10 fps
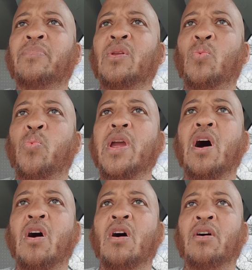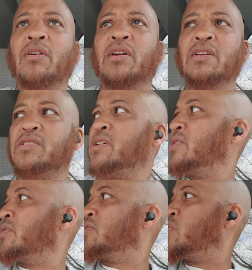we are
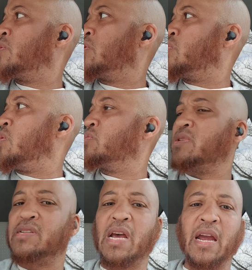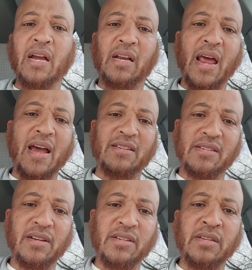considered, quote unquote, second class
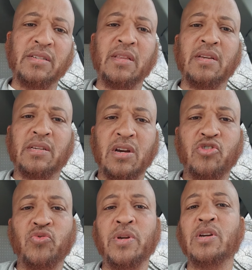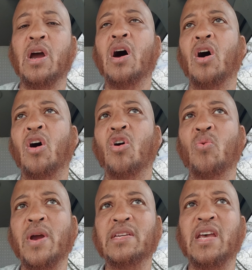citizens in this country,
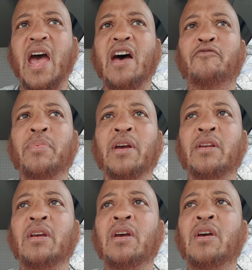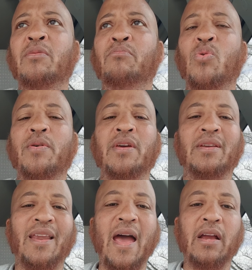always have been, more than
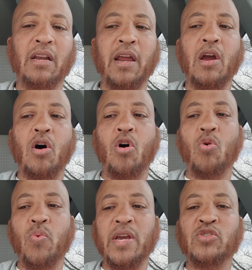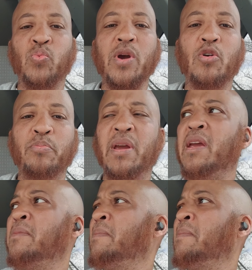likely always will be.